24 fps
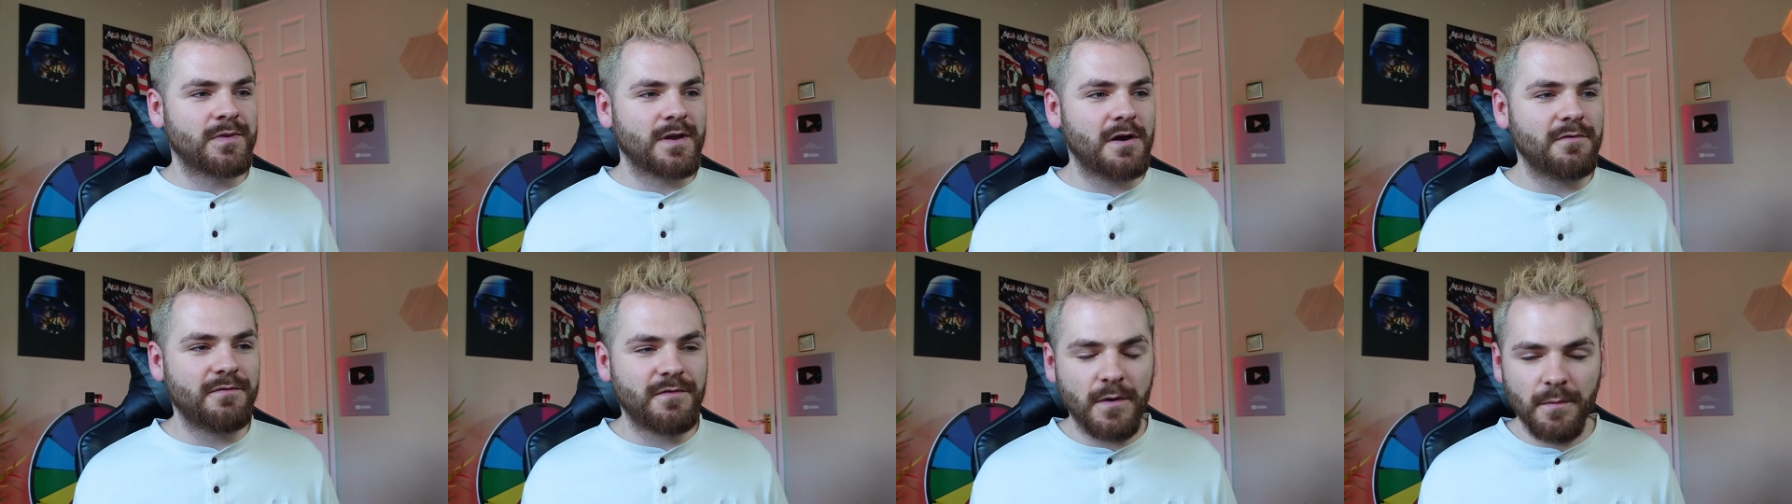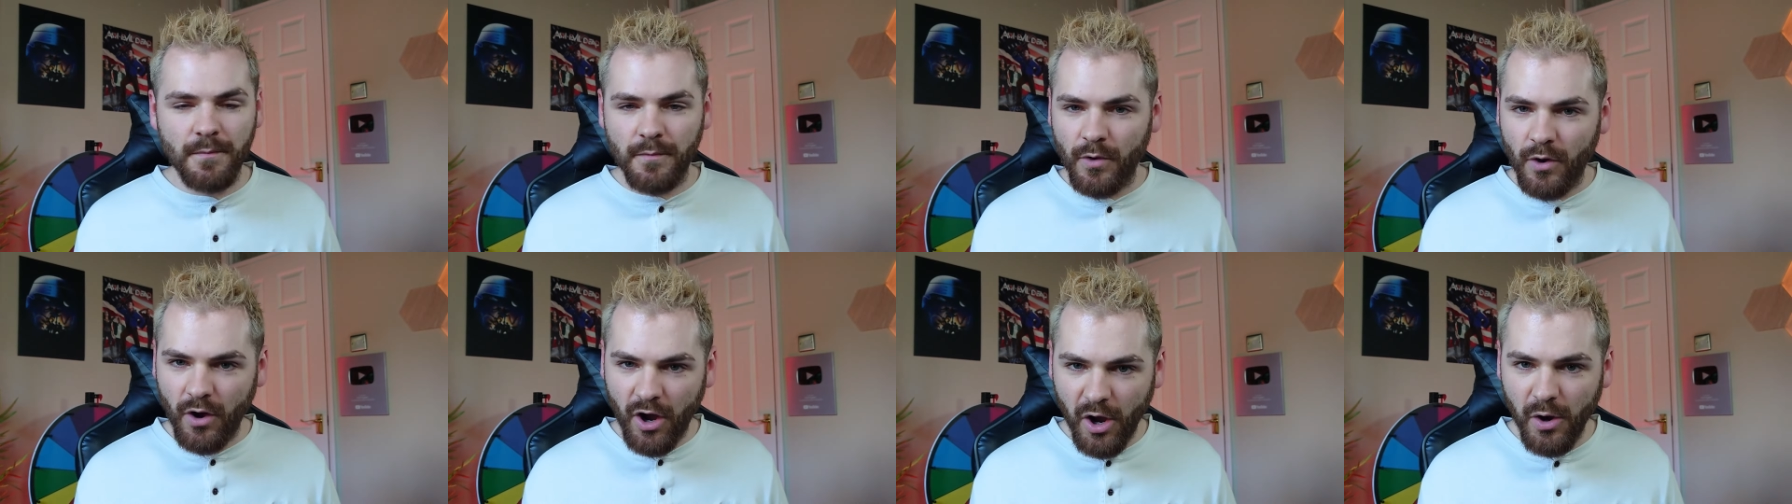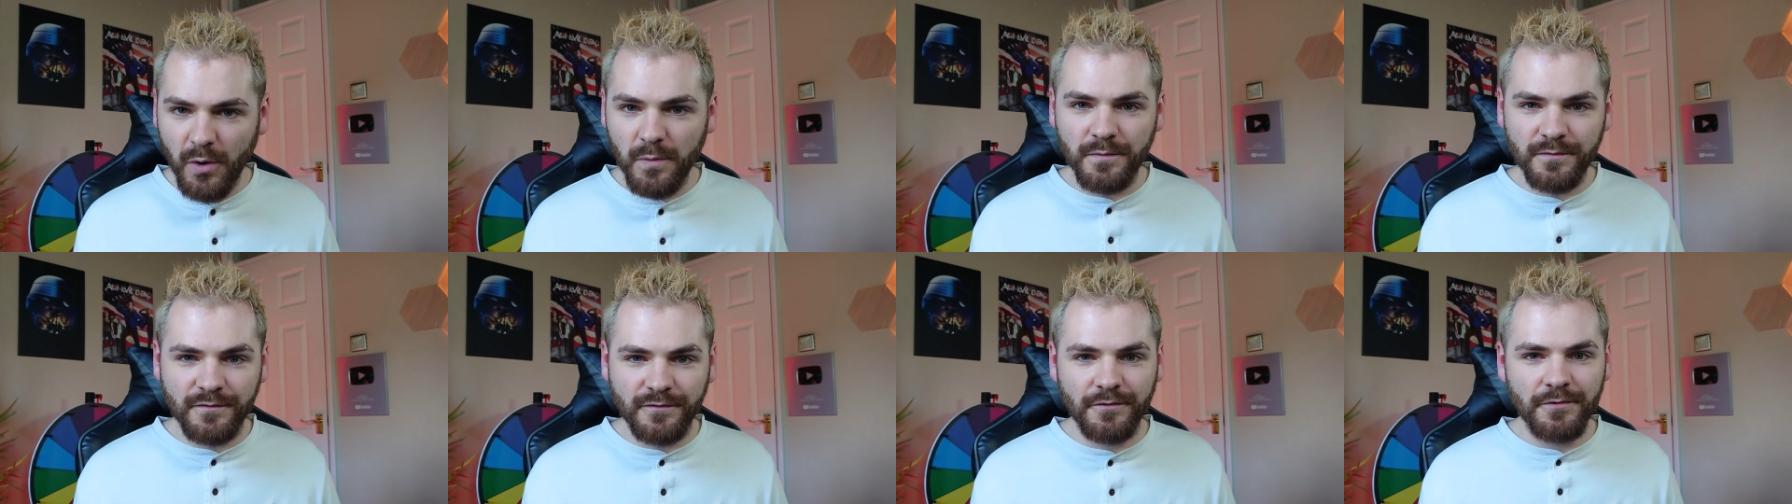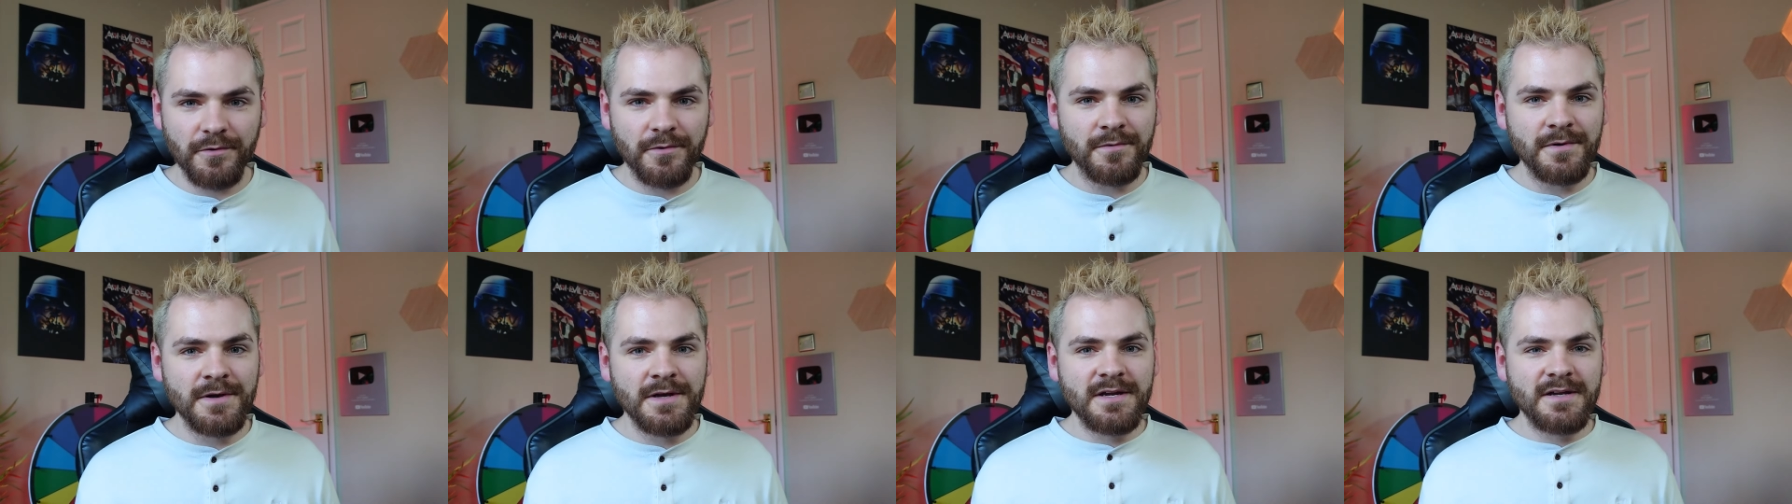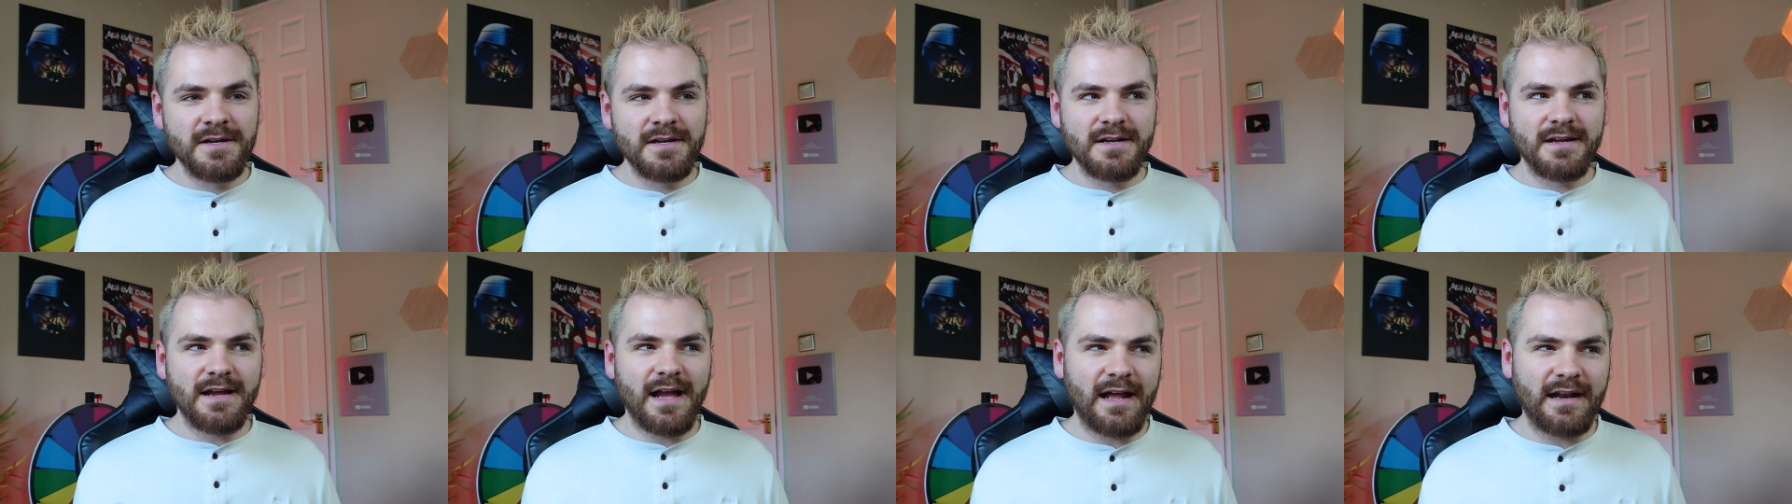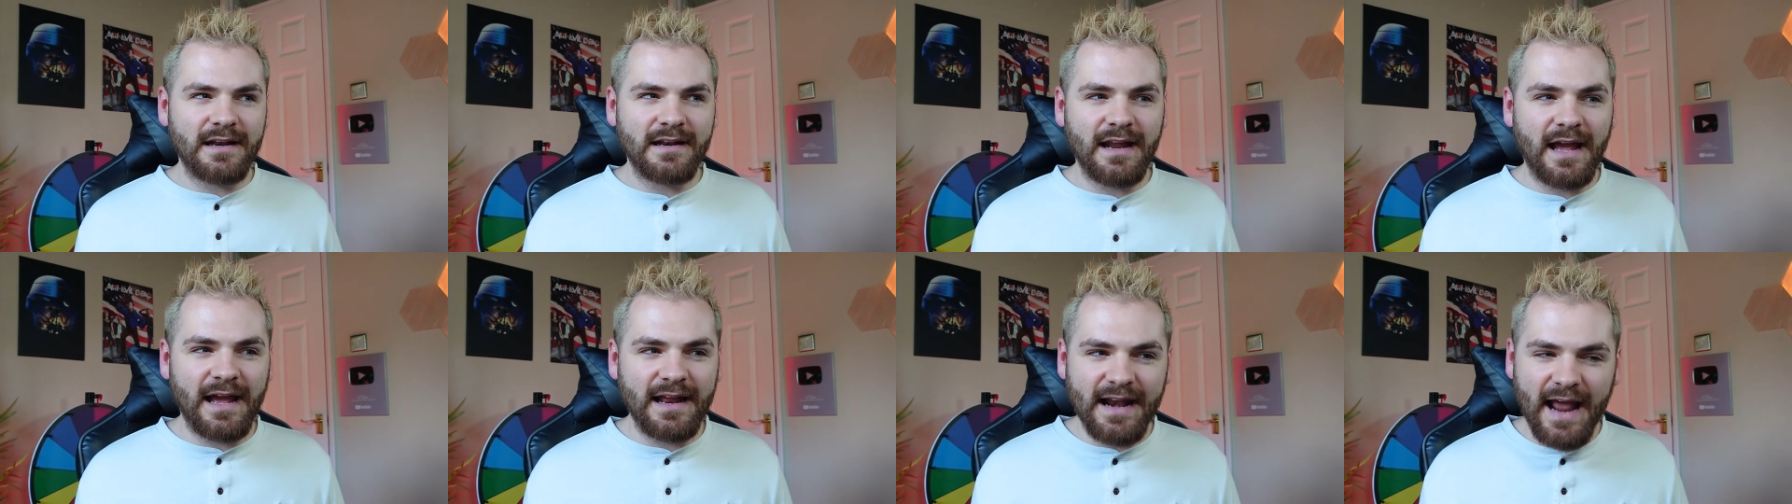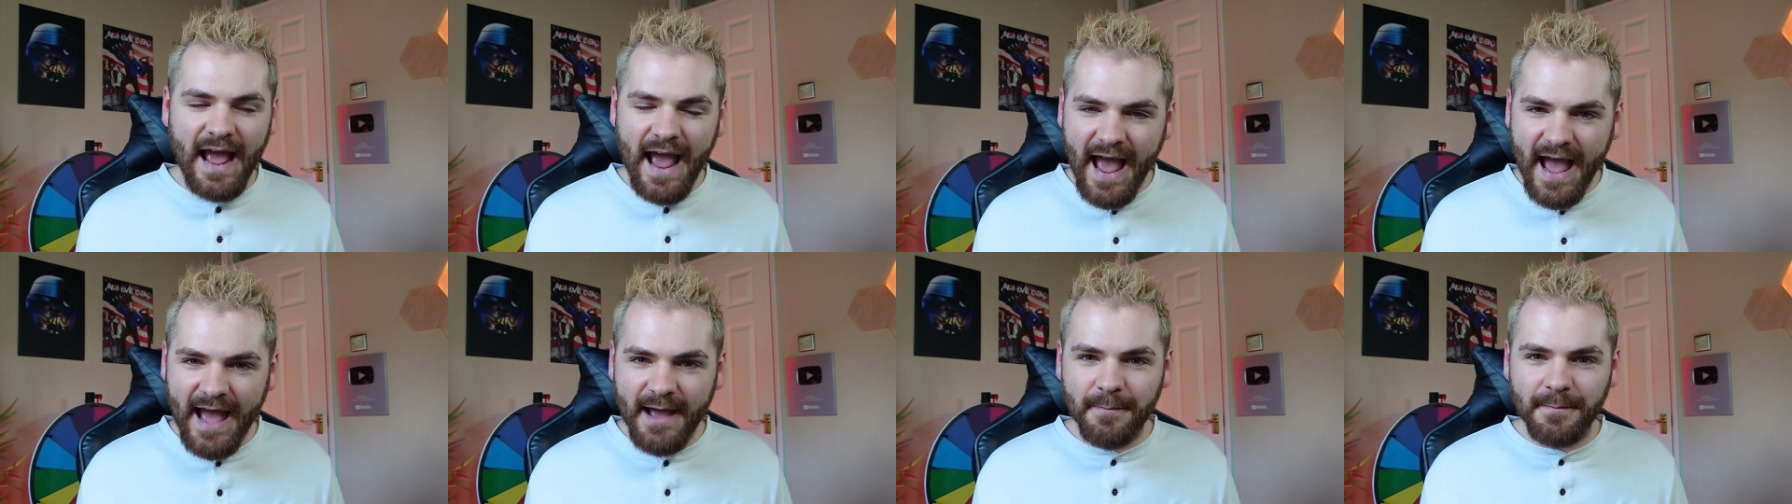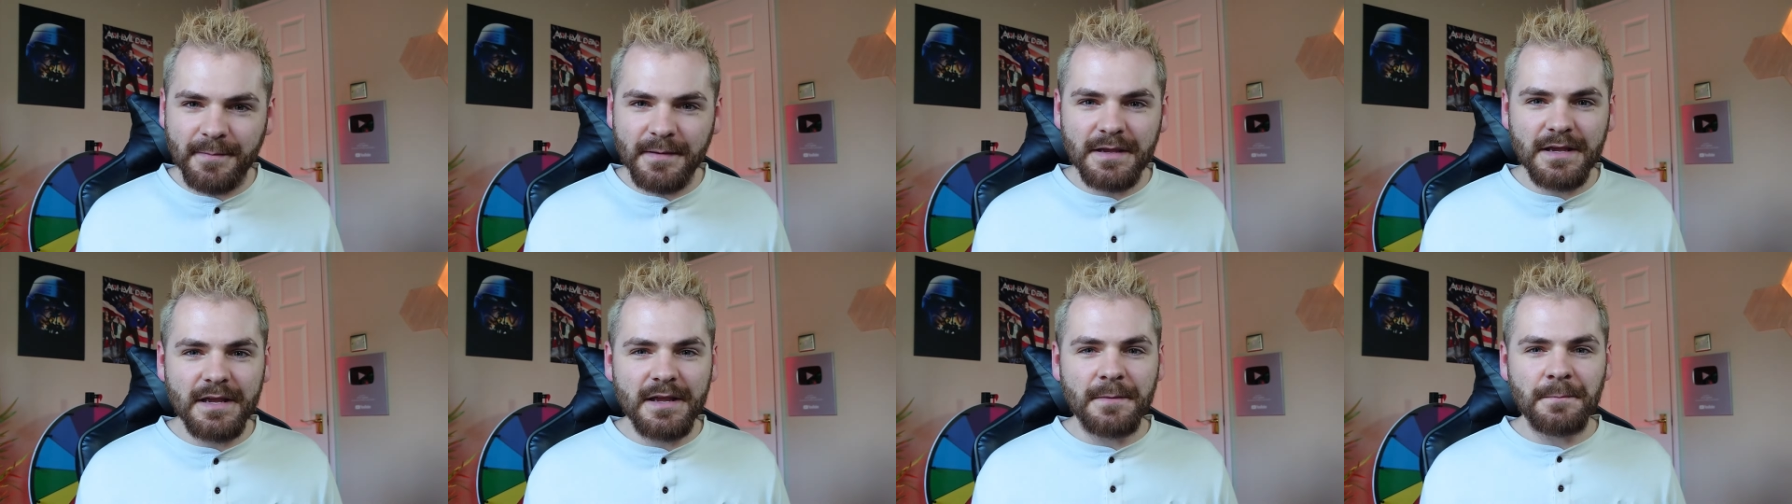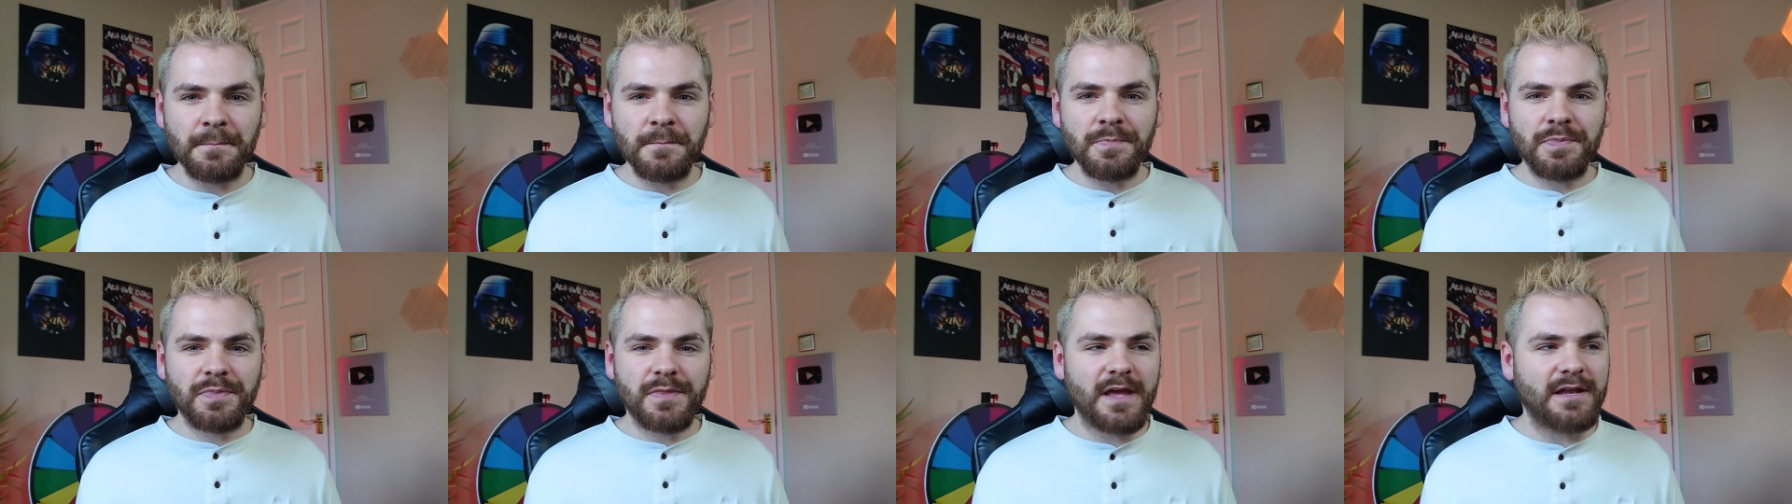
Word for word: I felt more hopeful and and happy.